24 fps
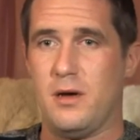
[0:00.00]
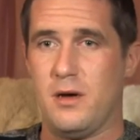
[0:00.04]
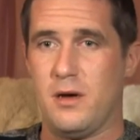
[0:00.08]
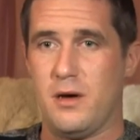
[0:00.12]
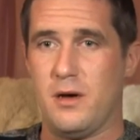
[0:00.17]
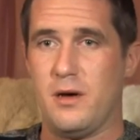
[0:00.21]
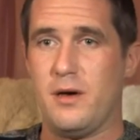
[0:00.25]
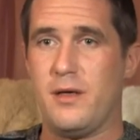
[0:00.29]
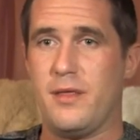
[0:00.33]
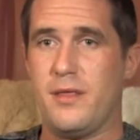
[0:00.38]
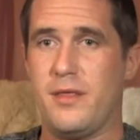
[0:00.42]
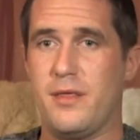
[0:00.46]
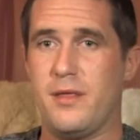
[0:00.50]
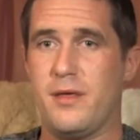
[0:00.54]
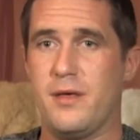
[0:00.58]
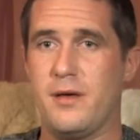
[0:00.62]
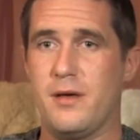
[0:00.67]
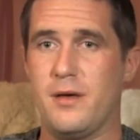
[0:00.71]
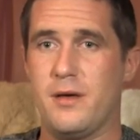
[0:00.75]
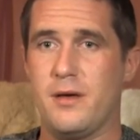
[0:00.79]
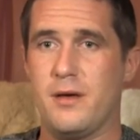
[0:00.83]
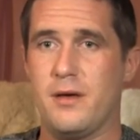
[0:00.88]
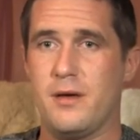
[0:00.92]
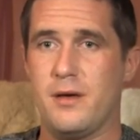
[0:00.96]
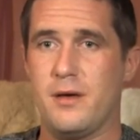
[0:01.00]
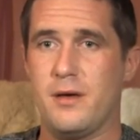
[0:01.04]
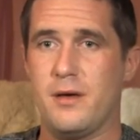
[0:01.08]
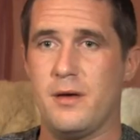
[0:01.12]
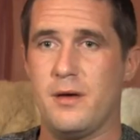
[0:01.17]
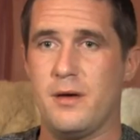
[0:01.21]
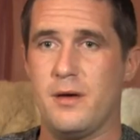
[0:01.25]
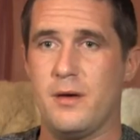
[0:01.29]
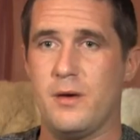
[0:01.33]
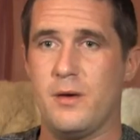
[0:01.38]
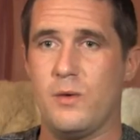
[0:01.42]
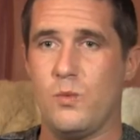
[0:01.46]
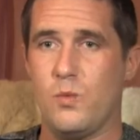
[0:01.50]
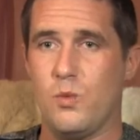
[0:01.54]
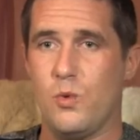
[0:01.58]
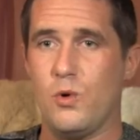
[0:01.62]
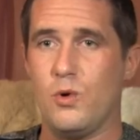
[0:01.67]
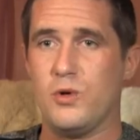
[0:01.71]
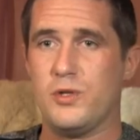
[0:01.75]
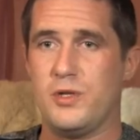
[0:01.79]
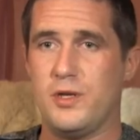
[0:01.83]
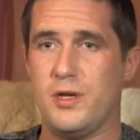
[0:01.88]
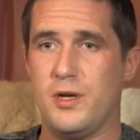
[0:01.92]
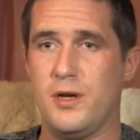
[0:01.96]
earth
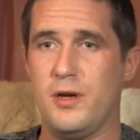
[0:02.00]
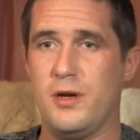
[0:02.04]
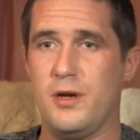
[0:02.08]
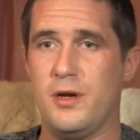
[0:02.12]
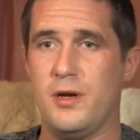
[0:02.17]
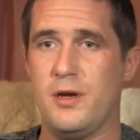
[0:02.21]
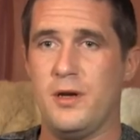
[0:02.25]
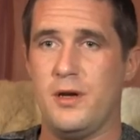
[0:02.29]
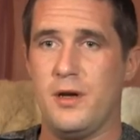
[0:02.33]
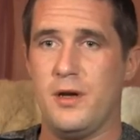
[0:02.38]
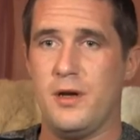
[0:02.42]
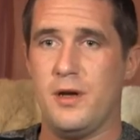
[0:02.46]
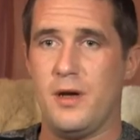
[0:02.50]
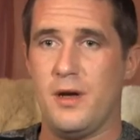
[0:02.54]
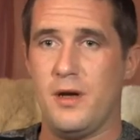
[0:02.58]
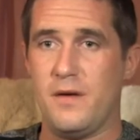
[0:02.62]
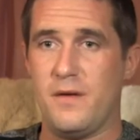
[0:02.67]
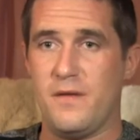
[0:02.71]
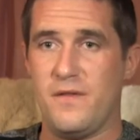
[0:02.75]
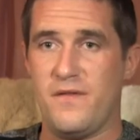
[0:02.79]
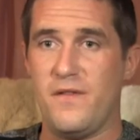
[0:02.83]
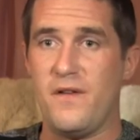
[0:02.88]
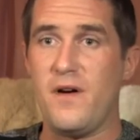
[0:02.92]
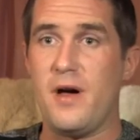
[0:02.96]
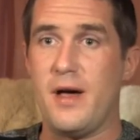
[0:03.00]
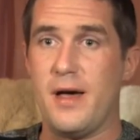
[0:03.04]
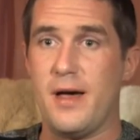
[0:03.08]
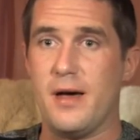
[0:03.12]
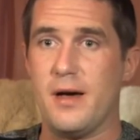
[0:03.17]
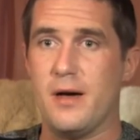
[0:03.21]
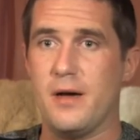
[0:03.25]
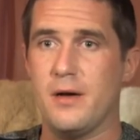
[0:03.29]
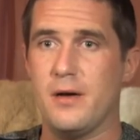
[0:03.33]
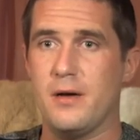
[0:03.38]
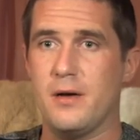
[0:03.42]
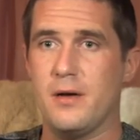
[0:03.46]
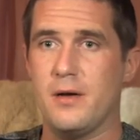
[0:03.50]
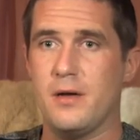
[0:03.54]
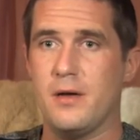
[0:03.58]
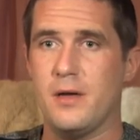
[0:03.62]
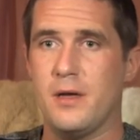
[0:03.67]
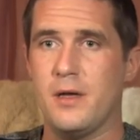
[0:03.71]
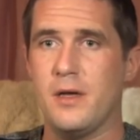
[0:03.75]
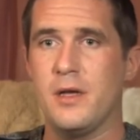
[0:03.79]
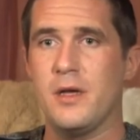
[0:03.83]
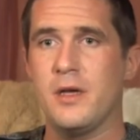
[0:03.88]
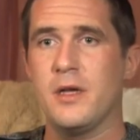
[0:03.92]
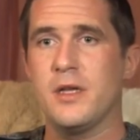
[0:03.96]
water and fire
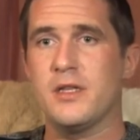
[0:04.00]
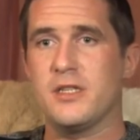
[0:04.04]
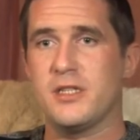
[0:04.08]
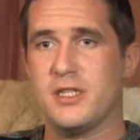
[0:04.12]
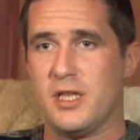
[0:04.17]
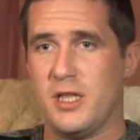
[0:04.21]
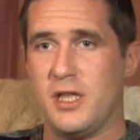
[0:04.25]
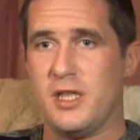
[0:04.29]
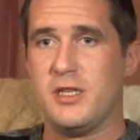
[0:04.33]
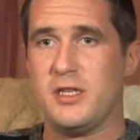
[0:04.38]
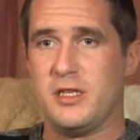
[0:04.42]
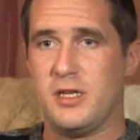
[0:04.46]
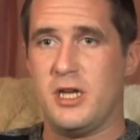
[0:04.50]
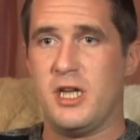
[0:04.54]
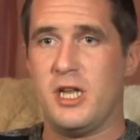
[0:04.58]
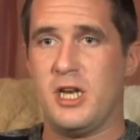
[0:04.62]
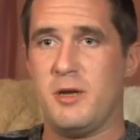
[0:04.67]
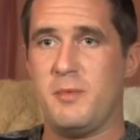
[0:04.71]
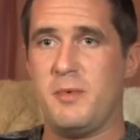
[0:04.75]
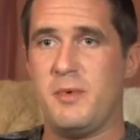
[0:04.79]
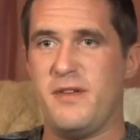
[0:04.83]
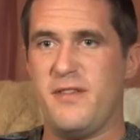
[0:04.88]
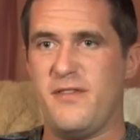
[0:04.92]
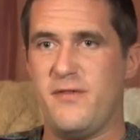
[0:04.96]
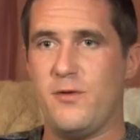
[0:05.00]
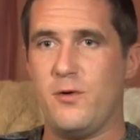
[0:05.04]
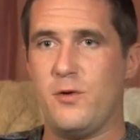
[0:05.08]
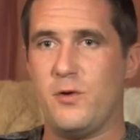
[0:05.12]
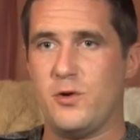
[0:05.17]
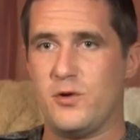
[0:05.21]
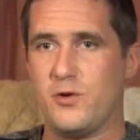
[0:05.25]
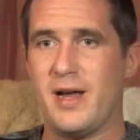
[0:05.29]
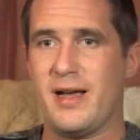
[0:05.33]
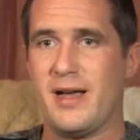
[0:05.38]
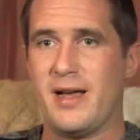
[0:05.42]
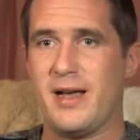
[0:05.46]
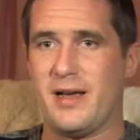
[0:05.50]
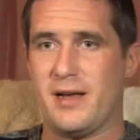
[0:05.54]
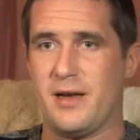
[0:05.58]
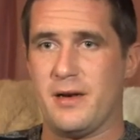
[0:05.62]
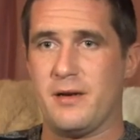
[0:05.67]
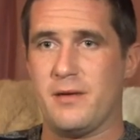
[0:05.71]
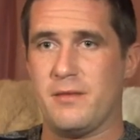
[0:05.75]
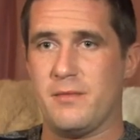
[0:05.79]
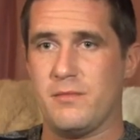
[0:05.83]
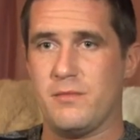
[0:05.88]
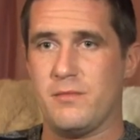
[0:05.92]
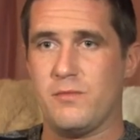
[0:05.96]
so there's going to be four
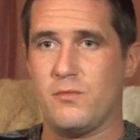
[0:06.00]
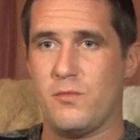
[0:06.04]
dragon